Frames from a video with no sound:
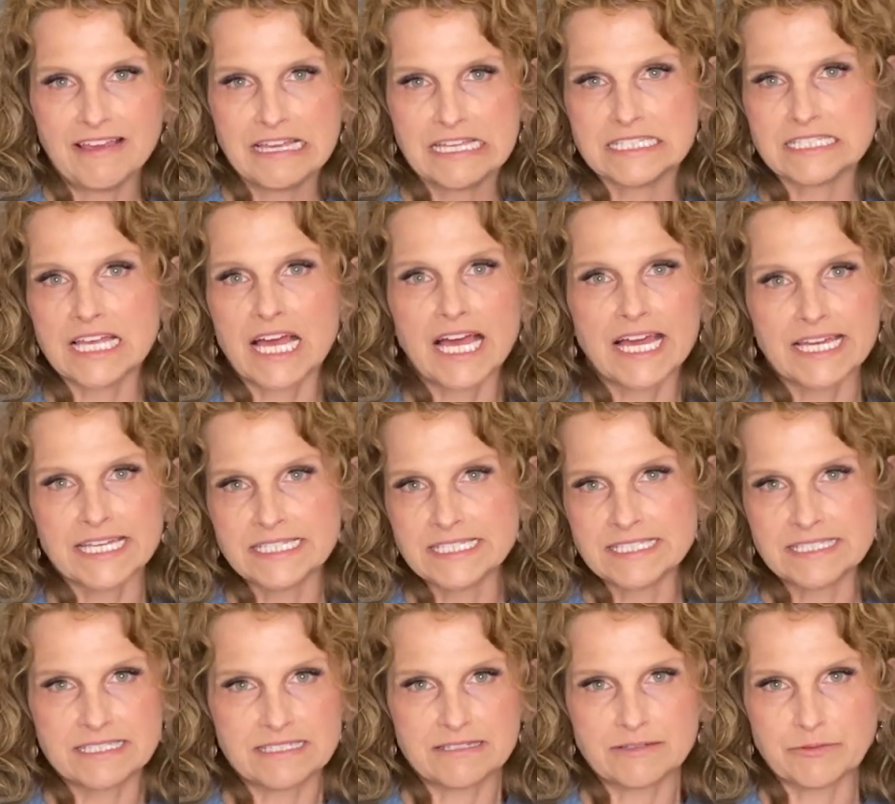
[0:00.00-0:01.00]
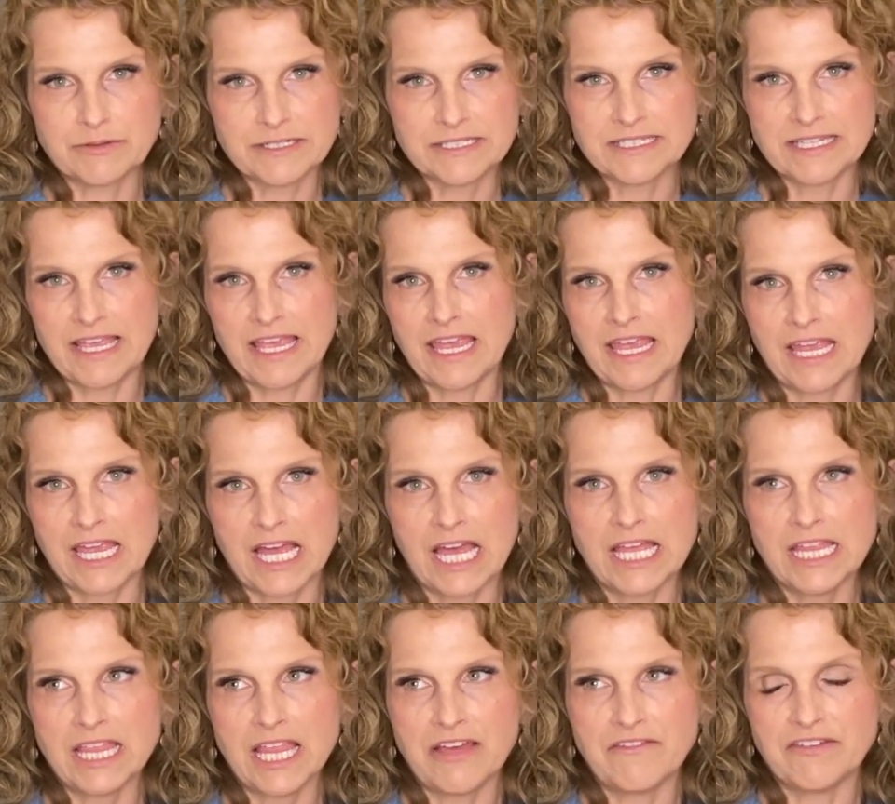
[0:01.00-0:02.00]
His eyes were saying,
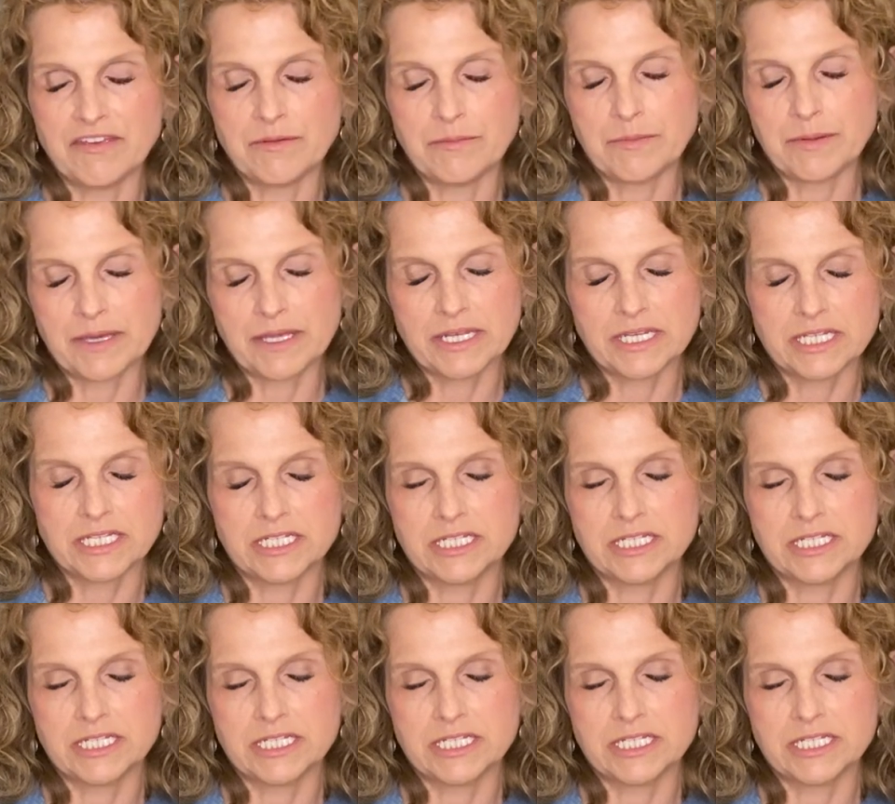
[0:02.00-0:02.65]
I love him, but